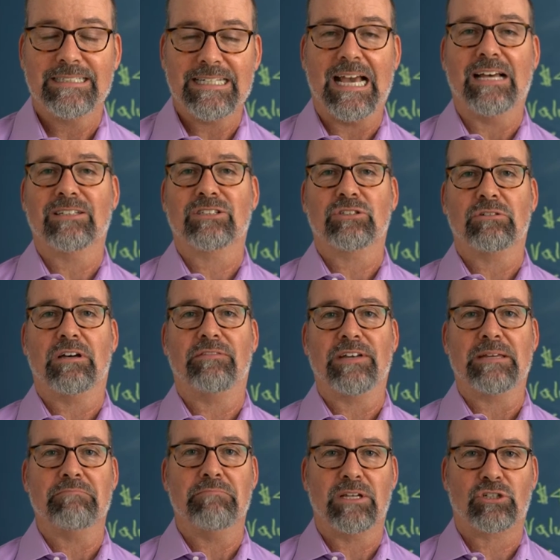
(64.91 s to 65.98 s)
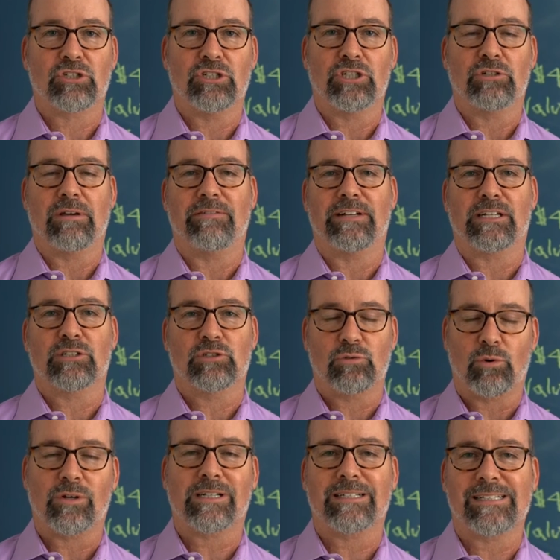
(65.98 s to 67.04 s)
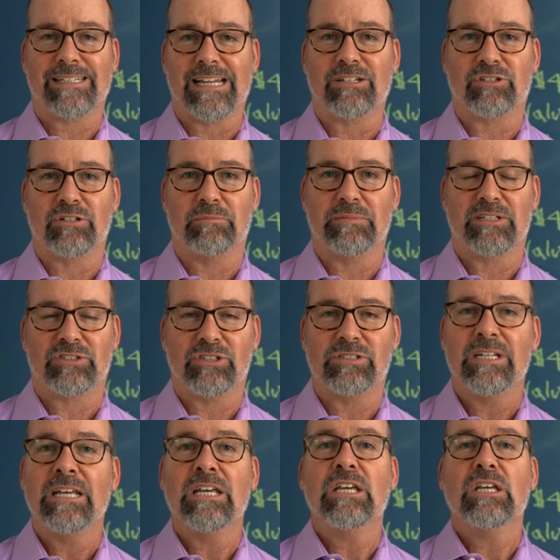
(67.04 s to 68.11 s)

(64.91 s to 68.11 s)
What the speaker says: Yes, you have a mission, you have an organizational mission,